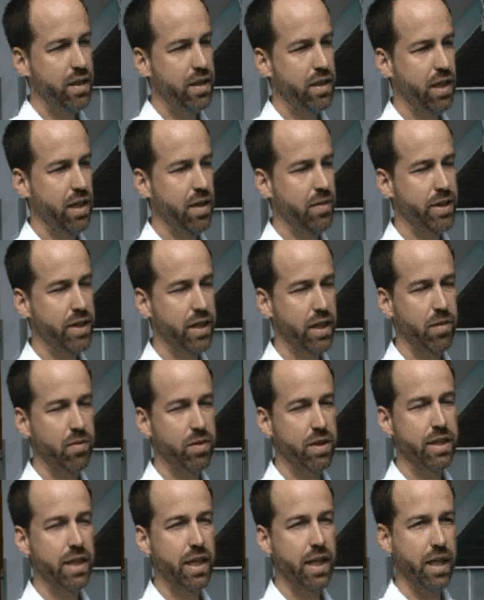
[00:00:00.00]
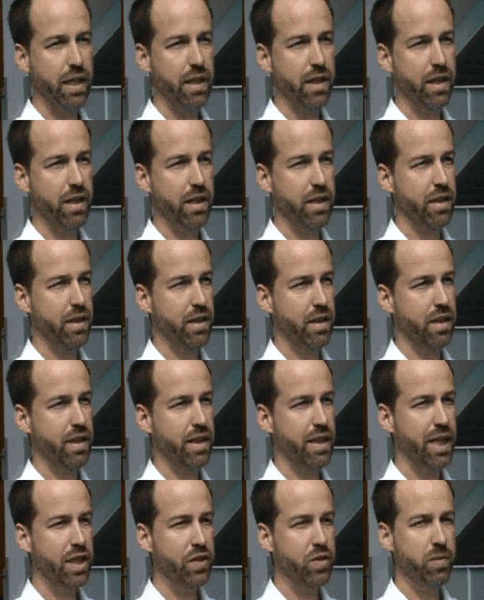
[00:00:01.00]
as I was saying, that the
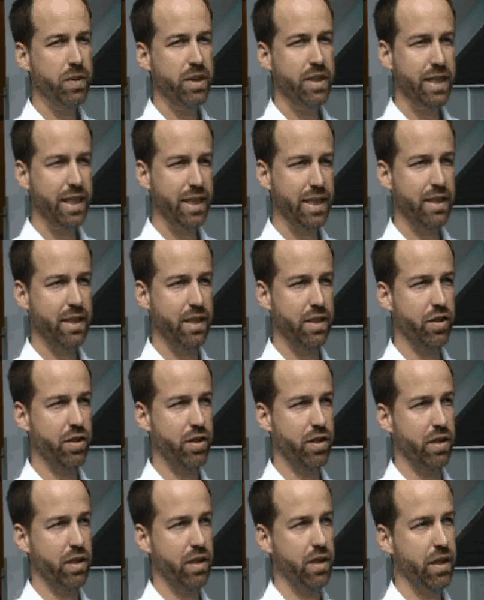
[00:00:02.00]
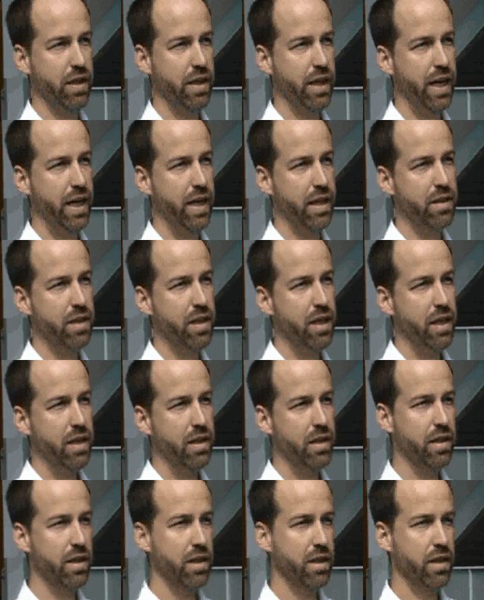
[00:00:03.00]
classroom is decentered, that
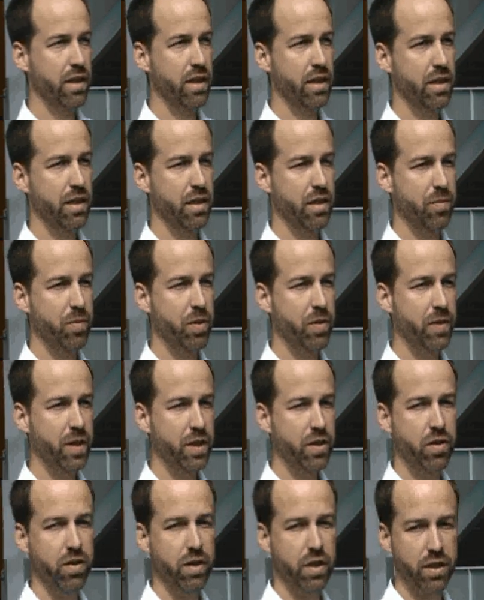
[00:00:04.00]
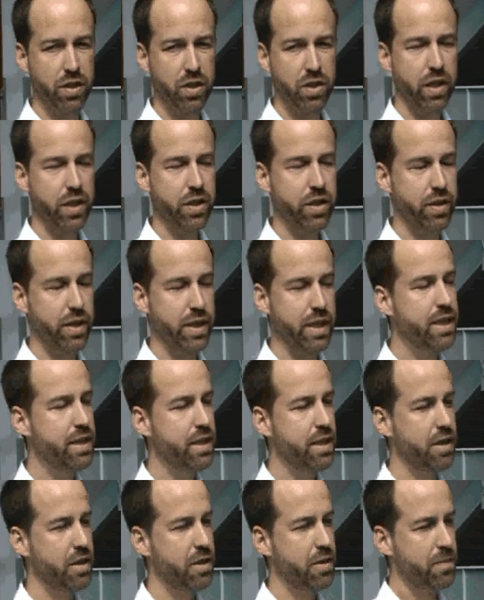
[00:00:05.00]
the professor or the instructor
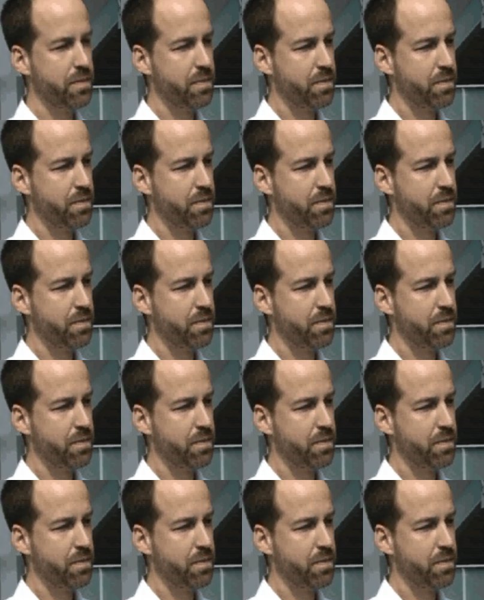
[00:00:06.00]
isn't